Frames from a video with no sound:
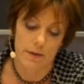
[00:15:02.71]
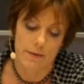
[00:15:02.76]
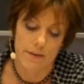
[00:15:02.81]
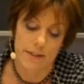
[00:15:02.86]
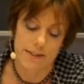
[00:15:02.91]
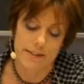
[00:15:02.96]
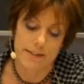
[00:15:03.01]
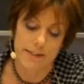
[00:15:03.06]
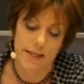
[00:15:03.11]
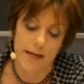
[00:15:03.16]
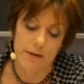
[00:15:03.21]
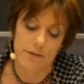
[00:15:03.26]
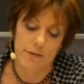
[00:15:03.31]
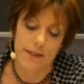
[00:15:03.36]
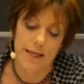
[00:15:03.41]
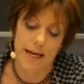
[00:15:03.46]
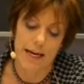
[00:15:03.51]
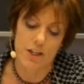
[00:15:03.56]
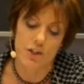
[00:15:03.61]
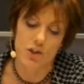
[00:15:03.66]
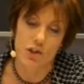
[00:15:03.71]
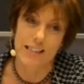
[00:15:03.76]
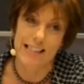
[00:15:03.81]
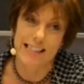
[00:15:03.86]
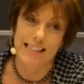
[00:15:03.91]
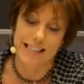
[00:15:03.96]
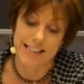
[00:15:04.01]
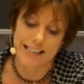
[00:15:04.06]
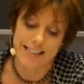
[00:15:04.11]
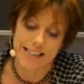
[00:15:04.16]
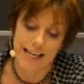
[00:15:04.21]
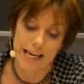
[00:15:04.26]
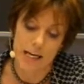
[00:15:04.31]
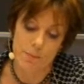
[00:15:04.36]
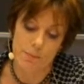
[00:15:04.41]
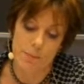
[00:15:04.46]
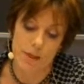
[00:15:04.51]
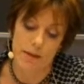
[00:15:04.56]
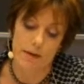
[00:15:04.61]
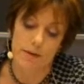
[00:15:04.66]
The segregationist
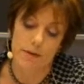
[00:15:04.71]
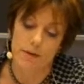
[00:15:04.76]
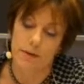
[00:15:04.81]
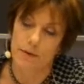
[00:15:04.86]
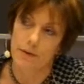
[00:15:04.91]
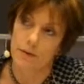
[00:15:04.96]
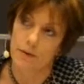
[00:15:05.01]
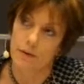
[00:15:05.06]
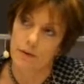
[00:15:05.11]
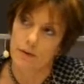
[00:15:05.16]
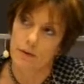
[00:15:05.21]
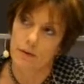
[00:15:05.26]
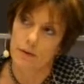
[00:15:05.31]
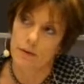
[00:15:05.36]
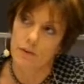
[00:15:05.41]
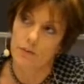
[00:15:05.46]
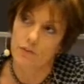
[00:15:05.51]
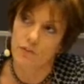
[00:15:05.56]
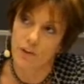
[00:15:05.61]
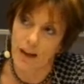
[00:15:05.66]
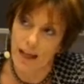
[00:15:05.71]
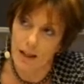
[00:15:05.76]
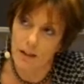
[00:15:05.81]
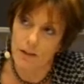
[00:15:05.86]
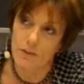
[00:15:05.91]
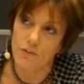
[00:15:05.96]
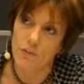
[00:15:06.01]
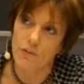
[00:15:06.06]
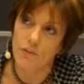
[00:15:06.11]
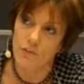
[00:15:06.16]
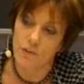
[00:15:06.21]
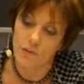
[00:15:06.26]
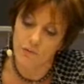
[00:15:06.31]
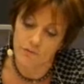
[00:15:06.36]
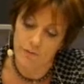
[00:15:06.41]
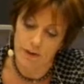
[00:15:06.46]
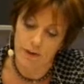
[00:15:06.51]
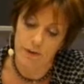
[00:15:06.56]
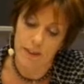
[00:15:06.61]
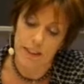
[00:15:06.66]
statement challenges the
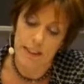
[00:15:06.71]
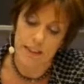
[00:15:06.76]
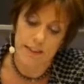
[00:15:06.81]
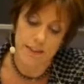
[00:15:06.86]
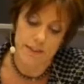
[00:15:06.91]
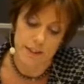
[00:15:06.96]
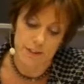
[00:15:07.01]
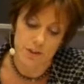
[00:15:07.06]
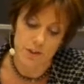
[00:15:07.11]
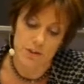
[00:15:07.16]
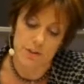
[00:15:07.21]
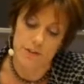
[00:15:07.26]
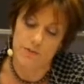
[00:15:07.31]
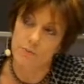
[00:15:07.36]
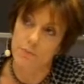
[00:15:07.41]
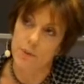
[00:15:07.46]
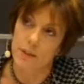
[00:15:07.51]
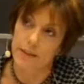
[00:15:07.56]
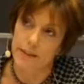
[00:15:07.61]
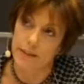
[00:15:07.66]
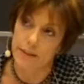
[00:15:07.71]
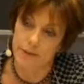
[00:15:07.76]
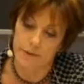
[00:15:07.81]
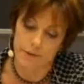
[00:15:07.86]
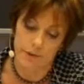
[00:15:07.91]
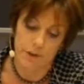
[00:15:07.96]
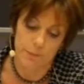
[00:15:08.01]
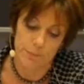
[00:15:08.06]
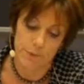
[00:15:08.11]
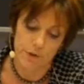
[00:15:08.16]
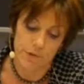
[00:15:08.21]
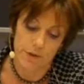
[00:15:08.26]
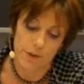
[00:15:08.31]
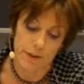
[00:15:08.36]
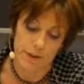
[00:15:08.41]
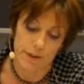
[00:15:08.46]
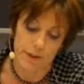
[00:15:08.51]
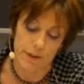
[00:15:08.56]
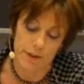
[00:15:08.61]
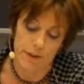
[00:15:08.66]
very conditions of political
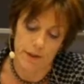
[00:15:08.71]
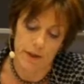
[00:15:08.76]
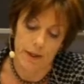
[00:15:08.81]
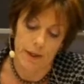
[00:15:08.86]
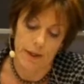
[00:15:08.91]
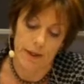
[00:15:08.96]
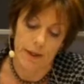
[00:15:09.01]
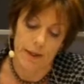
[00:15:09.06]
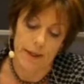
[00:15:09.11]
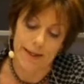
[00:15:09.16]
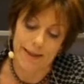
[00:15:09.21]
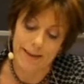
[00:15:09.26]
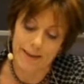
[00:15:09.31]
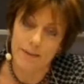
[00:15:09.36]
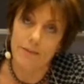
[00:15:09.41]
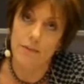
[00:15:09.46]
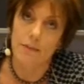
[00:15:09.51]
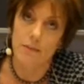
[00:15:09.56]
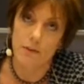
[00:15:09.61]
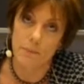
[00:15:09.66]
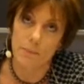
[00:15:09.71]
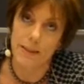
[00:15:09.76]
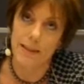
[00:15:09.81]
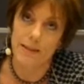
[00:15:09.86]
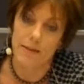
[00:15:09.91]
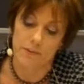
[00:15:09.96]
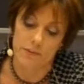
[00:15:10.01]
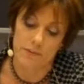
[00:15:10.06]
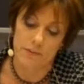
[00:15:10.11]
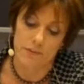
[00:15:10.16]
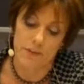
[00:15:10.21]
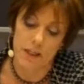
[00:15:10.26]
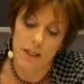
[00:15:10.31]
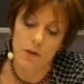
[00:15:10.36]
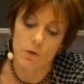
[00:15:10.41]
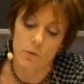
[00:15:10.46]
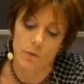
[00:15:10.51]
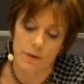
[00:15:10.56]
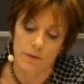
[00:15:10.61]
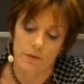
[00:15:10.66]
community. is it to be
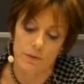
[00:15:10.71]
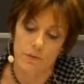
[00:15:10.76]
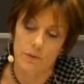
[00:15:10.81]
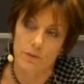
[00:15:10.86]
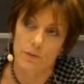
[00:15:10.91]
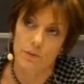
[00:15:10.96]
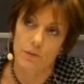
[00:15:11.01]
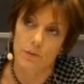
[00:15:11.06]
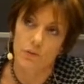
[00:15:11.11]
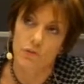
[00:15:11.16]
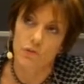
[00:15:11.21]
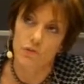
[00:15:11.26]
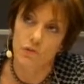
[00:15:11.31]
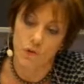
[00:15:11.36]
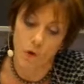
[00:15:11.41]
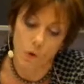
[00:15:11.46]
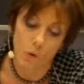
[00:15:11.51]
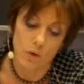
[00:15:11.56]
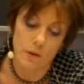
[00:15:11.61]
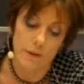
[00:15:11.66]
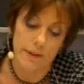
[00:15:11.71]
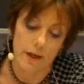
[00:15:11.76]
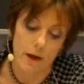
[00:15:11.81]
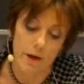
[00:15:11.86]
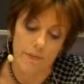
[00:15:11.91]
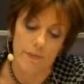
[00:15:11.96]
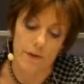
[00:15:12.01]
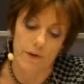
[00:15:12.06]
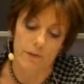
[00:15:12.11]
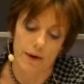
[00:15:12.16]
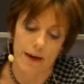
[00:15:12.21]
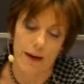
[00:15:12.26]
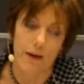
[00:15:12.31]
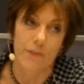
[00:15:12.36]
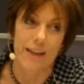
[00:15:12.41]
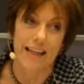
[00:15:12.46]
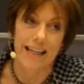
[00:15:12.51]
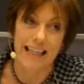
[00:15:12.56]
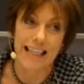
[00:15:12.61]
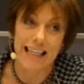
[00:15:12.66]
distinguished solely on the
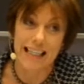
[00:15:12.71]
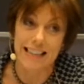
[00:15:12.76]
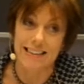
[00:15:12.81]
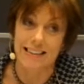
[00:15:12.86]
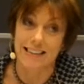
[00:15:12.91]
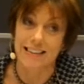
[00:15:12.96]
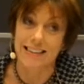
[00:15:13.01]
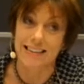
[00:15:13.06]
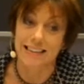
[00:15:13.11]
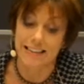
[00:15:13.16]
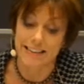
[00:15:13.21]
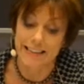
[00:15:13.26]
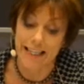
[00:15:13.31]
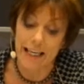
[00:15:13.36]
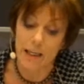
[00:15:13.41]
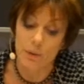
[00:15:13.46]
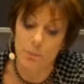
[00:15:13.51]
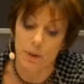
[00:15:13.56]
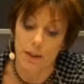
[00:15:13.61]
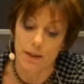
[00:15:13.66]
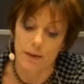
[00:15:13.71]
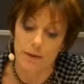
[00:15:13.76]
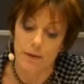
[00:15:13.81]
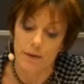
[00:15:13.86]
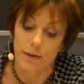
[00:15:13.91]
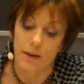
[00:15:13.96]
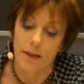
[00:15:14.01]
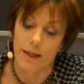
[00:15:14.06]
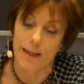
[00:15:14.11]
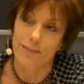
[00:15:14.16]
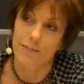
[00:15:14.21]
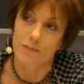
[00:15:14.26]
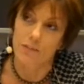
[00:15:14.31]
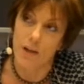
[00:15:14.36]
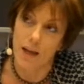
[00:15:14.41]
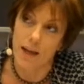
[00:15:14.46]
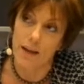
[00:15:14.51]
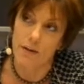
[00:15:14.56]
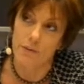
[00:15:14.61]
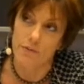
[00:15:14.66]
ground that it is a statement
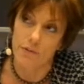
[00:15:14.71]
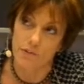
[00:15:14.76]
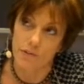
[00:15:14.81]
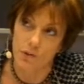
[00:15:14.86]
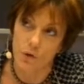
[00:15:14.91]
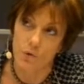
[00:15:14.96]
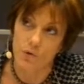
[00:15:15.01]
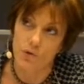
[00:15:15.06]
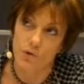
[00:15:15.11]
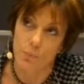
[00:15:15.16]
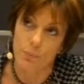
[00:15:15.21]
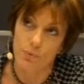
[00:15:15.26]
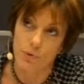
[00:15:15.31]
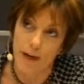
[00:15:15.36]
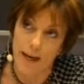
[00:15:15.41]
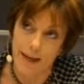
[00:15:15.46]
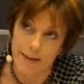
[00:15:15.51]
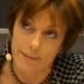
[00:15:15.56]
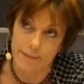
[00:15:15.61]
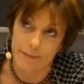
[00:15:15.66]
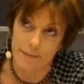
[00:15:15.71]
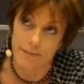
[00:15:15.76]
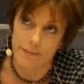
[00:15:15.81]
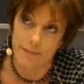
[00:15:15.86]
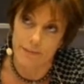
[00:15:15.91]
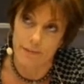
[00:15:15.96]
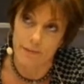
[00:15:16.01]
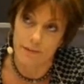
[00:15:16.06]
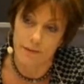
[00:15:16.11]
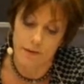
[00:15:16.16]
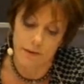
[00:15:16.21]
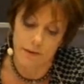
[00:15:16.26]
instead of a social practice?